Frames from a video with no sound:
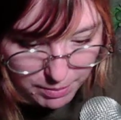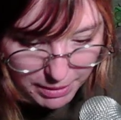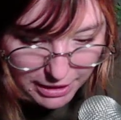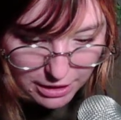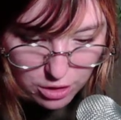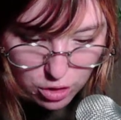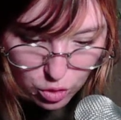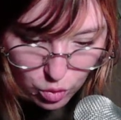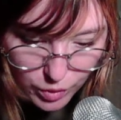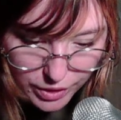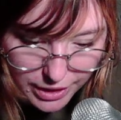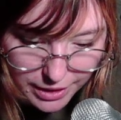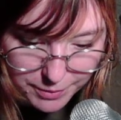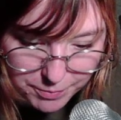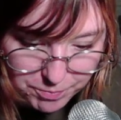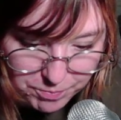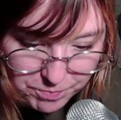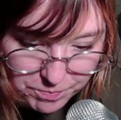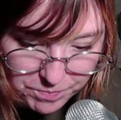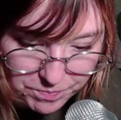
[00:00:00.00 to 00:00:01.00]
a square.
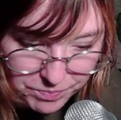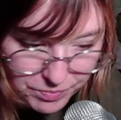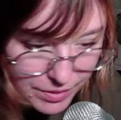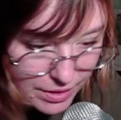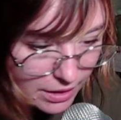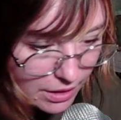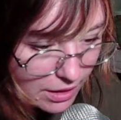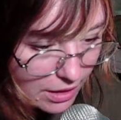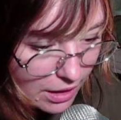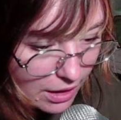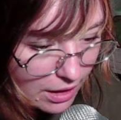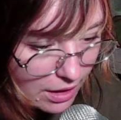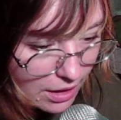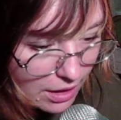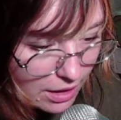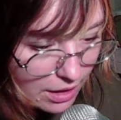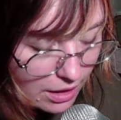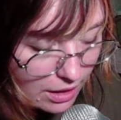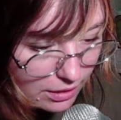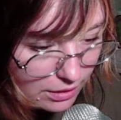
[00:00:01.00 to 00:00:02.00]

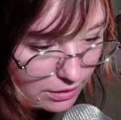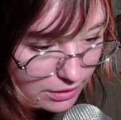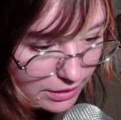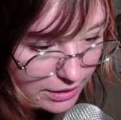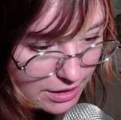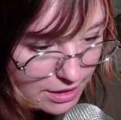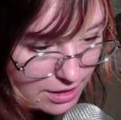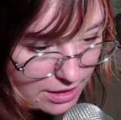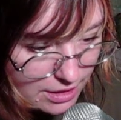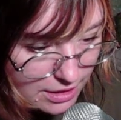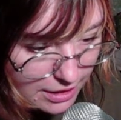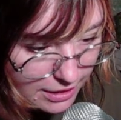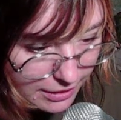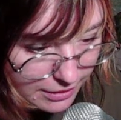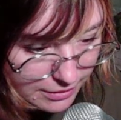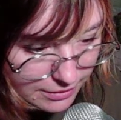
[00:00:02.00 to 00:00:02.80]
Let's see.